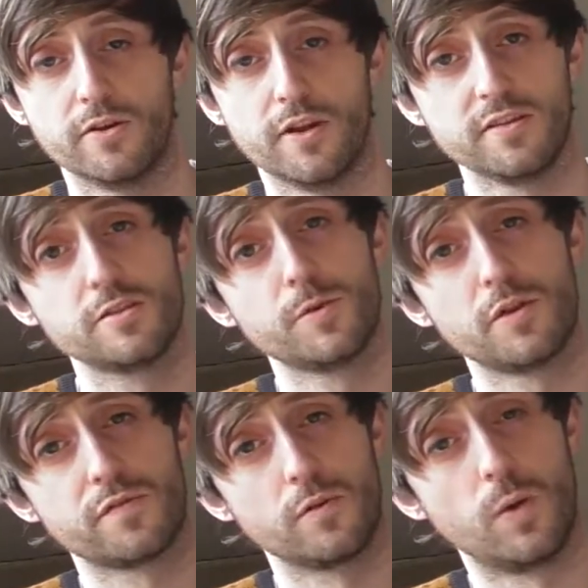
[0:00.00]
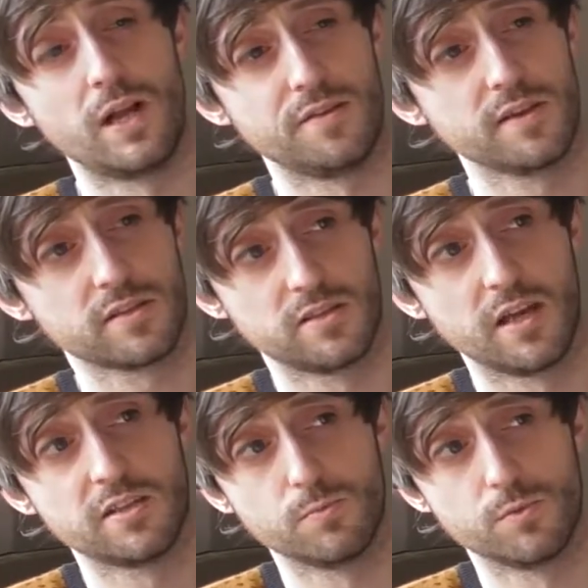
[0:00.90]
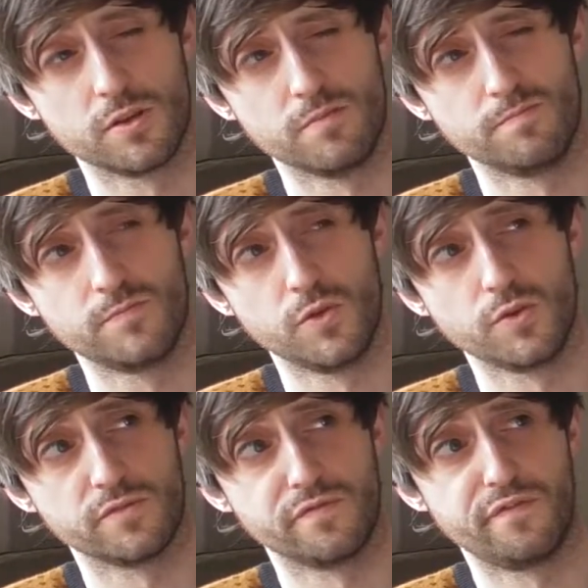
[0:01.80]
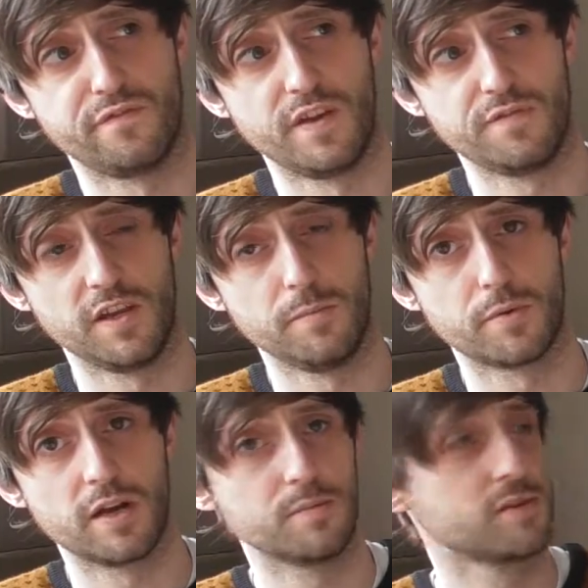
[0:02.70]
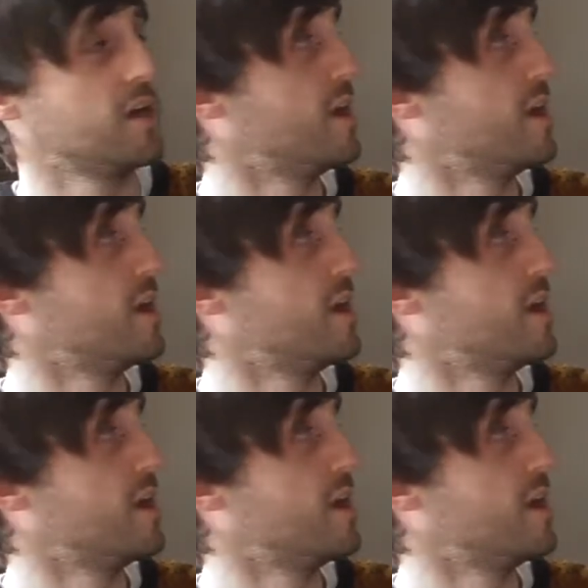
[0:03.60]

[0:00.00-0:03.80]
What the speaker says: Now this has been out for a while. I think this was out in 2015 perhaps.